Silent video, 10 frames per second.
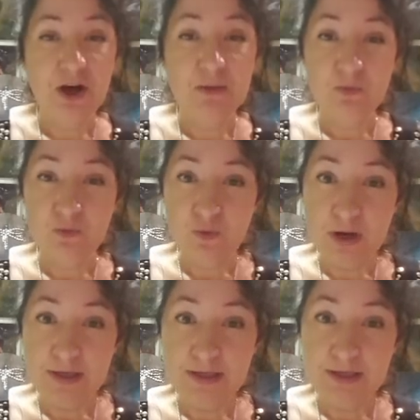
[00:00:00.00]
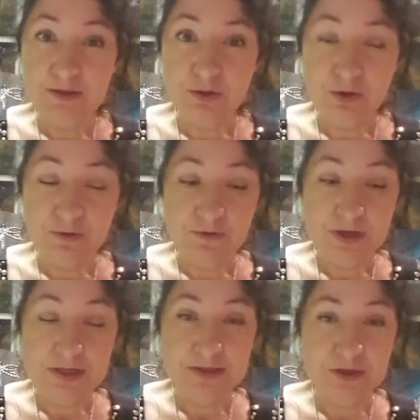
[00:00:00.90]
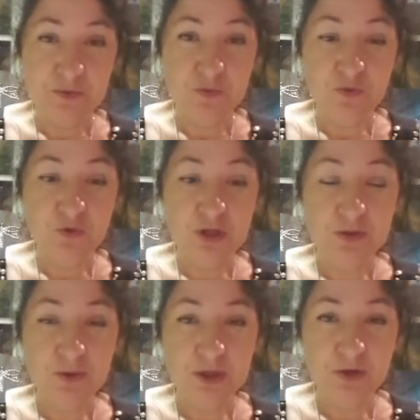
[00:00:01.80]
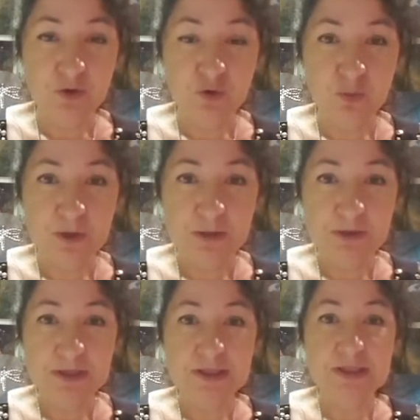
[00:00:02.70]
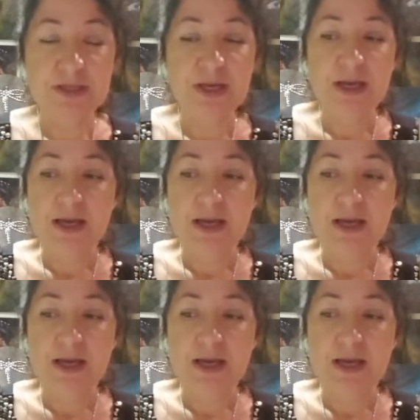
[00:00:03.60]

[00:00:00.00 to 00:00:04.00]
I'm ready to offer some really cool pigments.